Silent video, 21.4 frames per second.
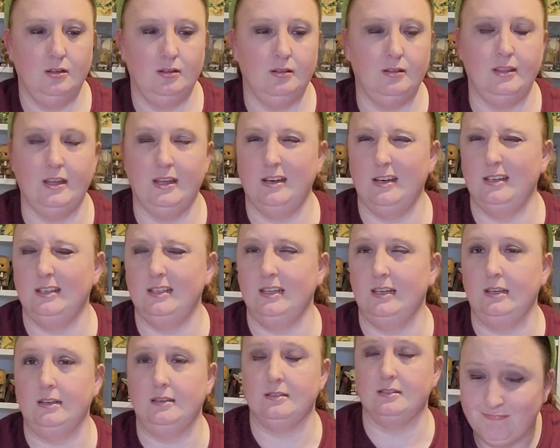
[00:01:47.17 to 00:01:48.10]
than it
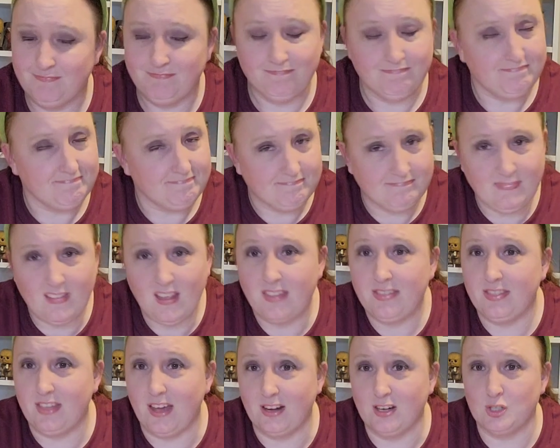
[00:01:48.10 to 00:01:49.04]
is.
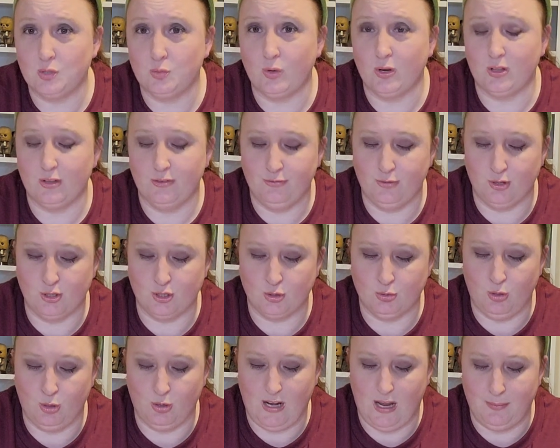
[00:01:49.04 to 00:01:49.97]
That is where the first
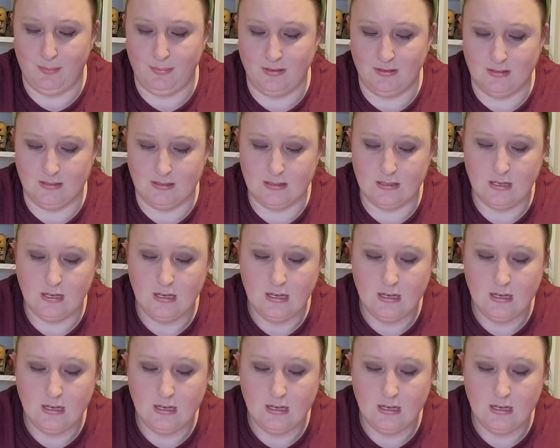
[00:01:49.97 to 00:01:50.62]
quote happens.